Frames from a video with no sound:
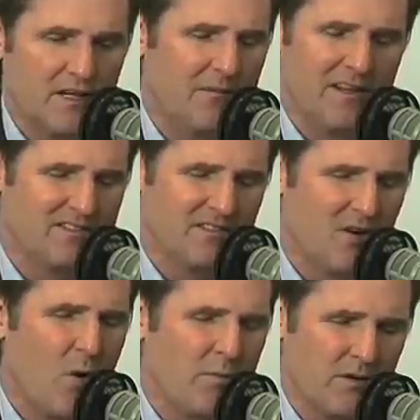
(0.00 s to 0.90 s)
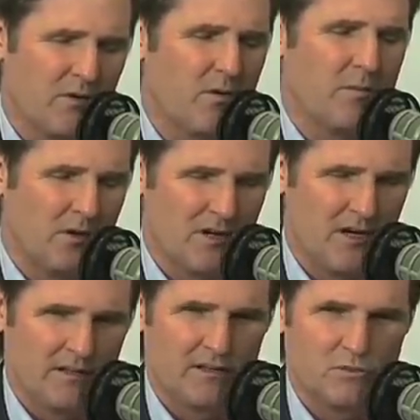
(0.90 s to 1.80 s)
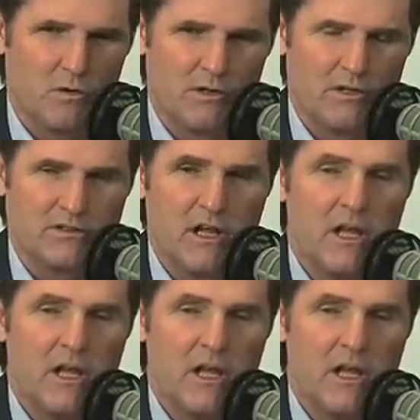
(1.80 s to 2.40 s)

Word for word: I mean, it's corporate criminal conduct is what it is.